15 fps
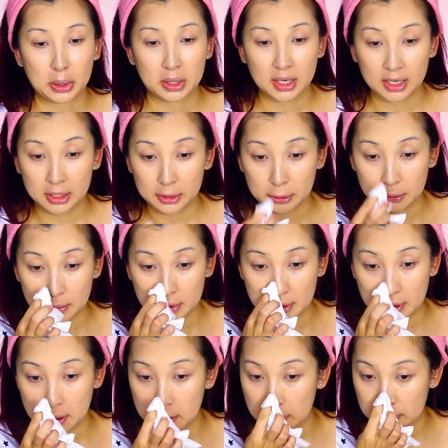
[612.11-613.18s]
Getting a little bit
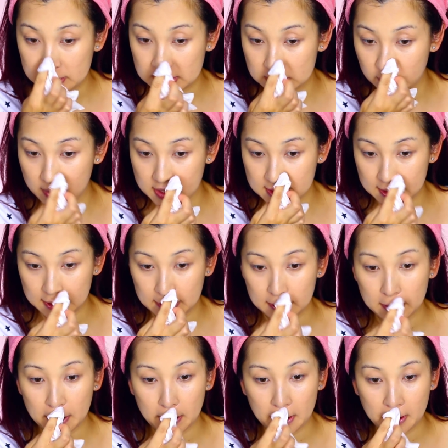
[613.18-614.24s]
sweaty
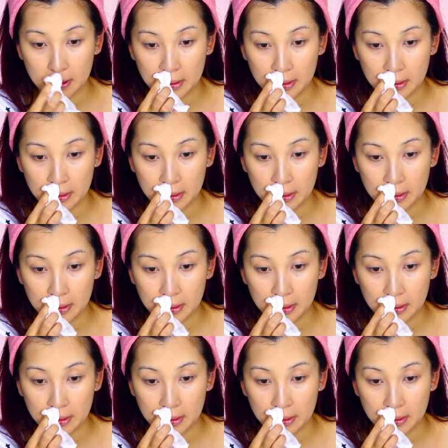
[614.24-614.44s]
here.